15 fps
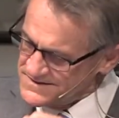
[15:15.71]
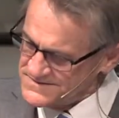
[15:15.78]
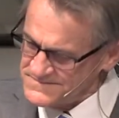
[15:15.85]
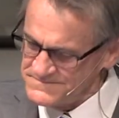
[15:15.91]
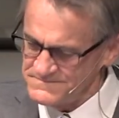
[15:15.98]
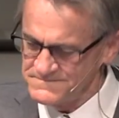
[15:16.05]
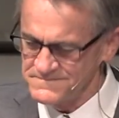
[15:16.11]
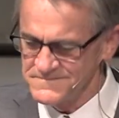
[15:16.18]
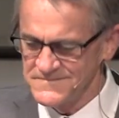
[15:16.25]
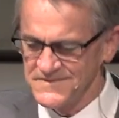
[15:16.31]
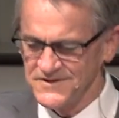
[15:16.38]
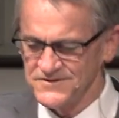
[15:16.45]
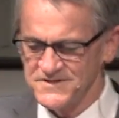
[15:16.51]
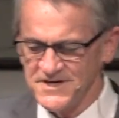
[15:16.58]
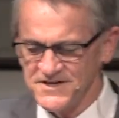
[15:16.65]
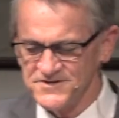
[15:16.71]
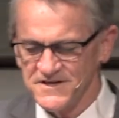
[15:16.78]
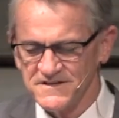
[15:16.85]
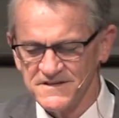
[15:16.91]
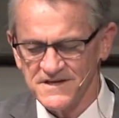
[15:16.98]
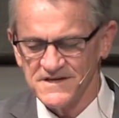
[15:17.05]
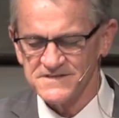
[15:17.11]
you're
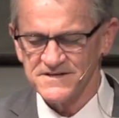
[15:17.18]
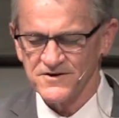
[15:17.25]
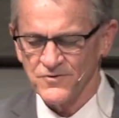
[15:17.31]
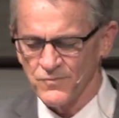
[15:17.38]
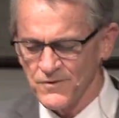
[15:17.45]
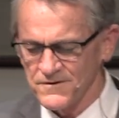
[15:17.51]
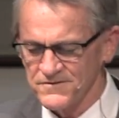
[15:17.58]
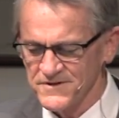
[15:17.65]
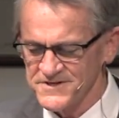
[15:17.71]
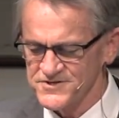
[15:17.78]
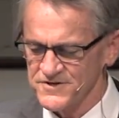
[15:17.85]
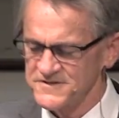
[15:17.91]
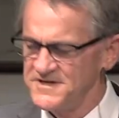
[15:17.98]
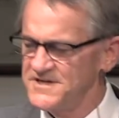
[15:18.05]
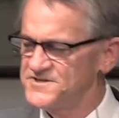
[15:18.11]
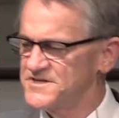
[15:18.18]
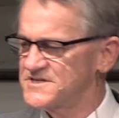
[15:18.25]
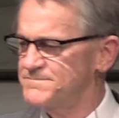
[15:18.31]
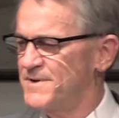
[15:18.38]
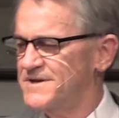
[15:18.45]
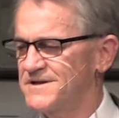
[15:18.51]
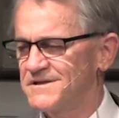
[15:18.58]
teaching things that are worthless. You're teaching
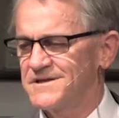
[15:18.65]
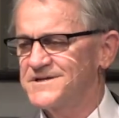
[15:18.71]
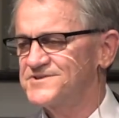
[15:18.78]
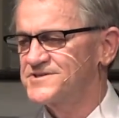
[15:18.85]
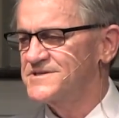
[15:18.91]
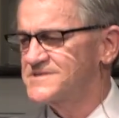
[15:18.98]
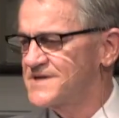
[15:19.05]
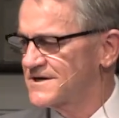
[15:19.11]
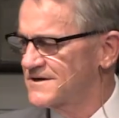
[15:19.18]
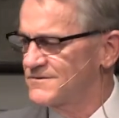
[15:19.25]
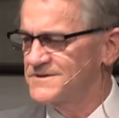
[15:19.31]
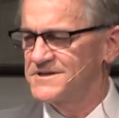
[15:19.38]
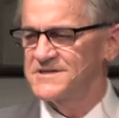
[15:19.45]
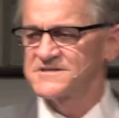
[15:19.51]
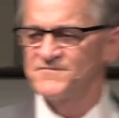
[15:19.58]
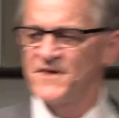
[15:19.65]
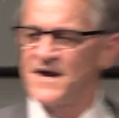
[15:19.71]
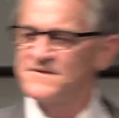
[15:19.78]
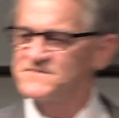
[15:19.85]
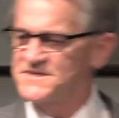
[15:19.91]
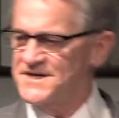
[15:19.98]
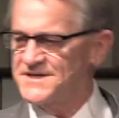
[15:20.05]
speculation. 2 Corinthians
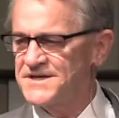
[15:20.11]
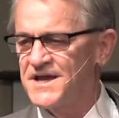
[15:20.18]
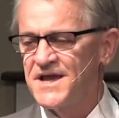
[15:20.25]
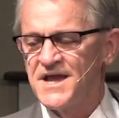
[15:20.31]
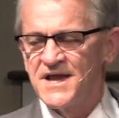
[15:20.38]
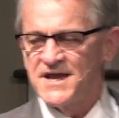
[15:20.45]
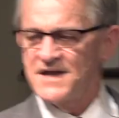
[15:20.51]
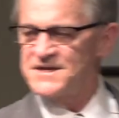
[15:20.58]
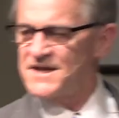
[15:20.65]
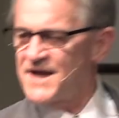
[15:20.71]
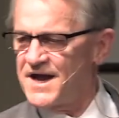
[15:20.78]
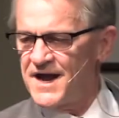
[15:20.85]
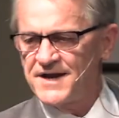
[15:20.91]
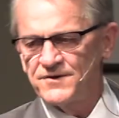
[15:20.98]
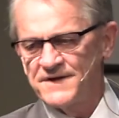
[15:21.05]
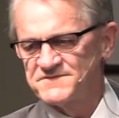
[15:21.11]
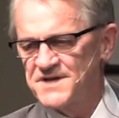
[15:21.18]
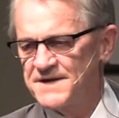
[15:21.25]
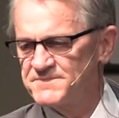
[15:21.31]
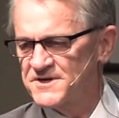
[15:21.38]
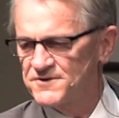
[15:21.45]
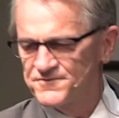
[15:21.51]
5.10, I don't have
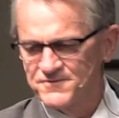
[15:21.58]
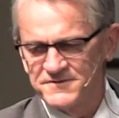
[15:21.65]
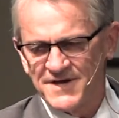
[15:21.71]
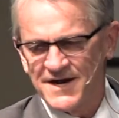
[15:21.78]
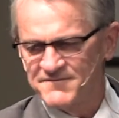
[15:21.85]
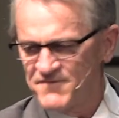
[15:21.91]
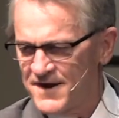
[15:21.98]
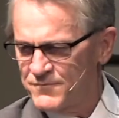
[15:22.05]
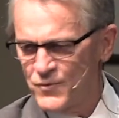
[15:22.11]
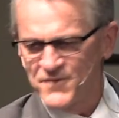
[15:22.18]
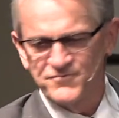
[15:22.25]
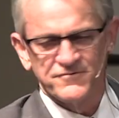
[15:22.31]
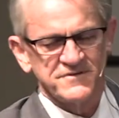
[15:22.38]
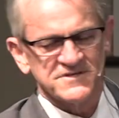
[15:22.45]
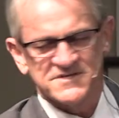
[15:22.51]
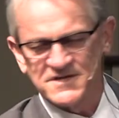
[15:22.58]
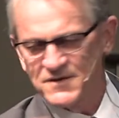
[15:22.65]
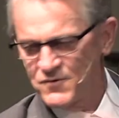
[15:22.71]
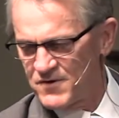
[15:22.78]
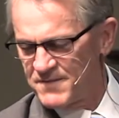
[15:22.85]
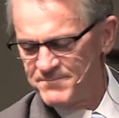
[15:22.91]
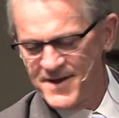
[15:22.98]
time to go through that. I, I went through this
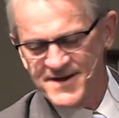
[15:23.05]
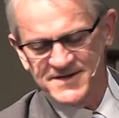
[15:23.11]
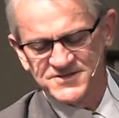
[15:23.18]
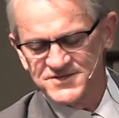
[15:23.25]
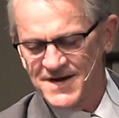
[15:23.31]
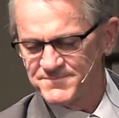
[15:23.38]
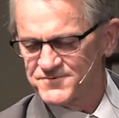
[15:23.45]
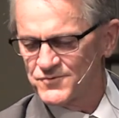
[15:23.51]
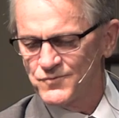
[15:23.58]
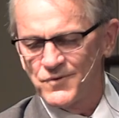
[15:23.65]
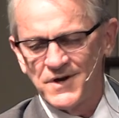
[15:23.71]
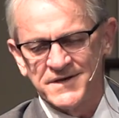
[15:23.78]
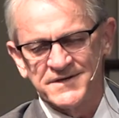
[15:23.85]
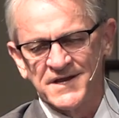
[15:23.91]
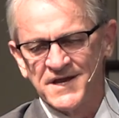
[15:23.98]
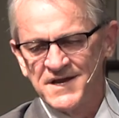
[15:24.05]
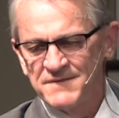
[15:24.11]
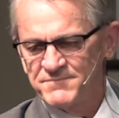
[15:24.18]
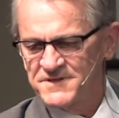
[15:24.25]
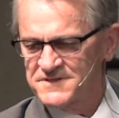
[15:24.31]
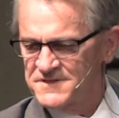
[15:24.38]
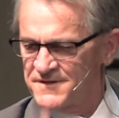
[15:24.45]
uh, back in chapter 1.
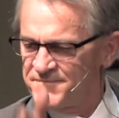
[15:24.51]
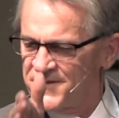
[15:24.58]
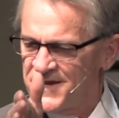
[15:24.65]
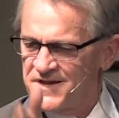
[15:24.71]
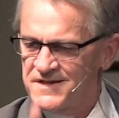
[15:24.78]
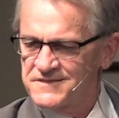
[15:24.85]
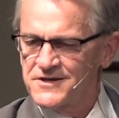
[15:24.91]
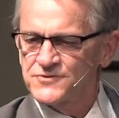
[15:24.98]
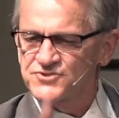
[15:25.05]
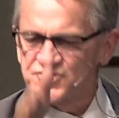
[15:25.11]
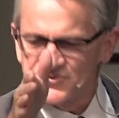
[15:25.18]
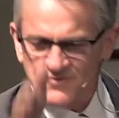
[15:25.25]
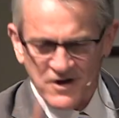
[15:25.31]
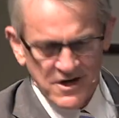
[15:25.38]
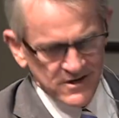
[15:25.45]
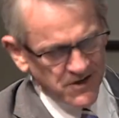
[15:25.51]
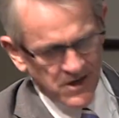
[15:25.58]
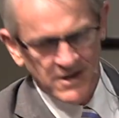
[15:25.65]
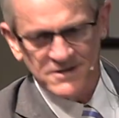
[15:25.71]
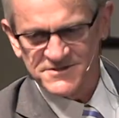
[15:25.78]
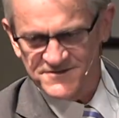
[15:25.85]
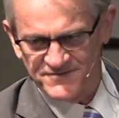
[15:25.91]
But the, those
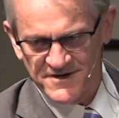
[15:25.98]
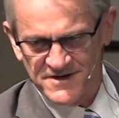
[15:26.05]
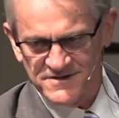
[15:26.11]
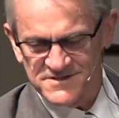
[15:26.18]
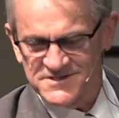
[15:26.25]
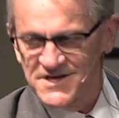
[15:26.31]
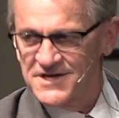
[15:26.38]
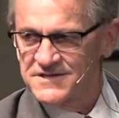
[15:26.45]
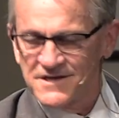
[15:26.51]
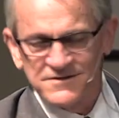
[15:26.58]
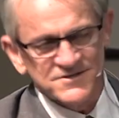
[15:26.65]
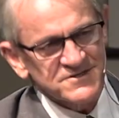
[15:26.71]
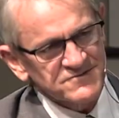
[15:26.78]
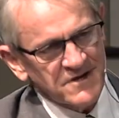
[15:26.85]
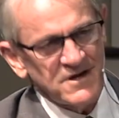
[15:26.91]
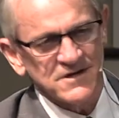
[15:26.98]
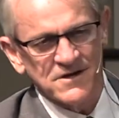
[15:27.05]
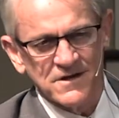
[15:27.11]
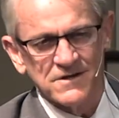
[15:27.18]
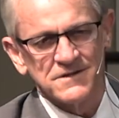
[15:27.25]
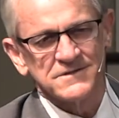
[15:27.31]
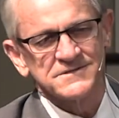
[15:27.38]
strongholds, folks, those
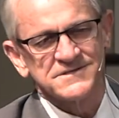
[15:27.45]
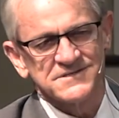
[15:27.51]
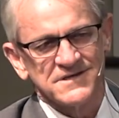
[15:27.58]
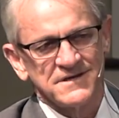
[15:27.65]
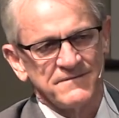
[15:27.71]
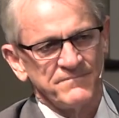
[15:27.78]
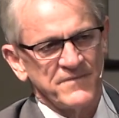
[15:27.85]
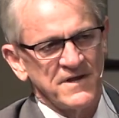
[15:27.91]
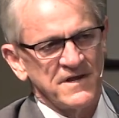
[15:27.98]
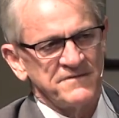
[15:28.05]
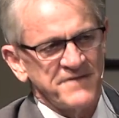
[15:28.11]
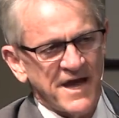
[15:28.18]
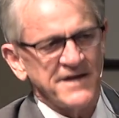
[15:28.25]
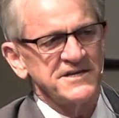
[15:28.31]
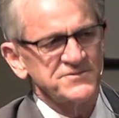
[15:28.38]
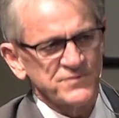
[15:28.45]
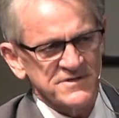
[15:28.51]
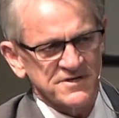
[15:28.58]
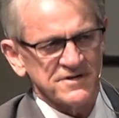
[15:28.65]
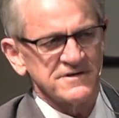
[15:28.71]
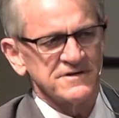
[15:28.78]
strongholds that is re